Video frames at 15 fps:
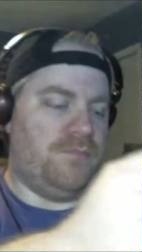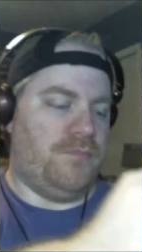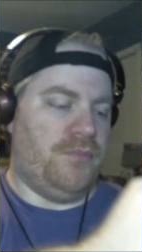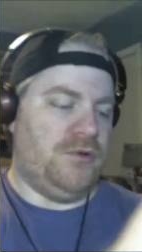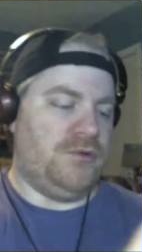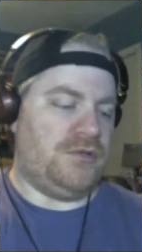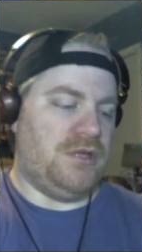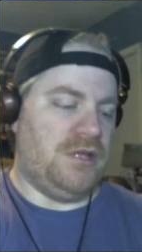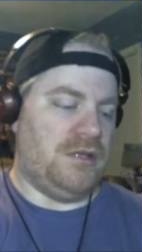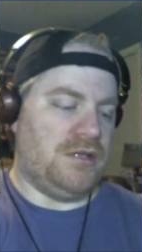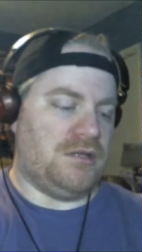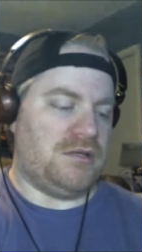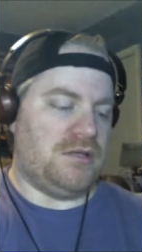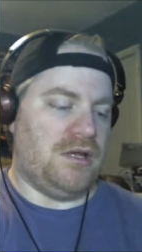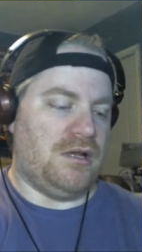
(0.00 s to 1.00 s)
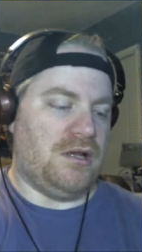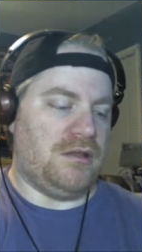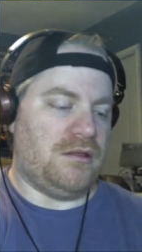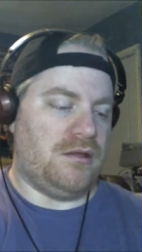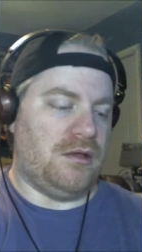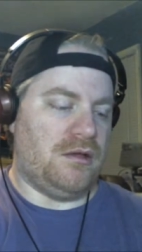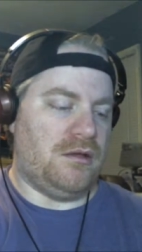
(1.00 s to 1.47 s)
boost in this set, I
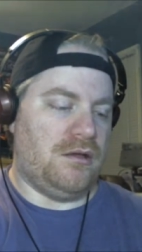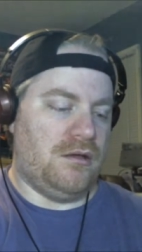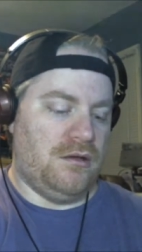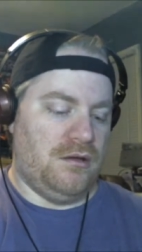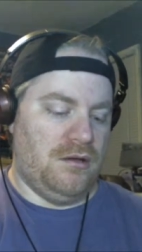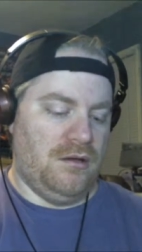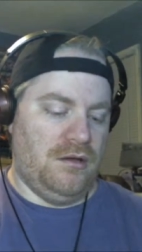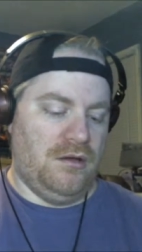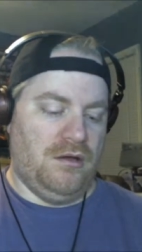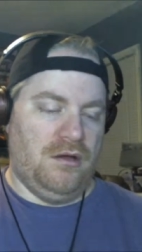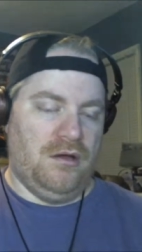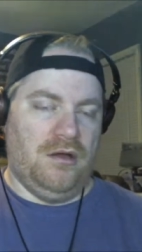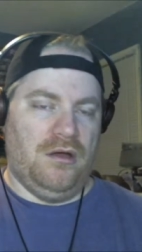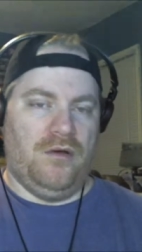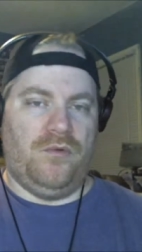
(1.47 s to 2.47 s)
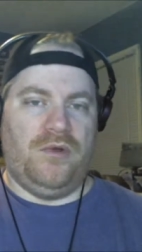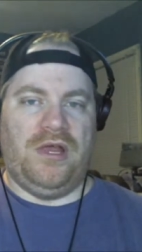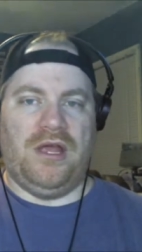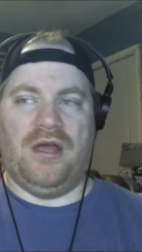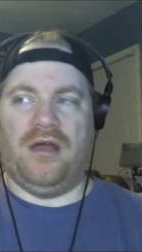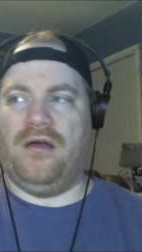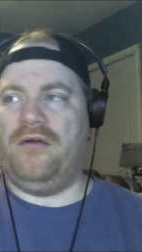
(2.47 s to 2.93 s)
think. We
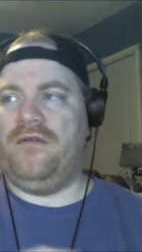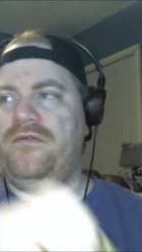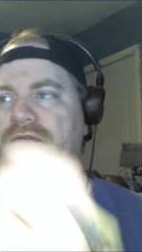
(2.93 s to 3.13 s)
have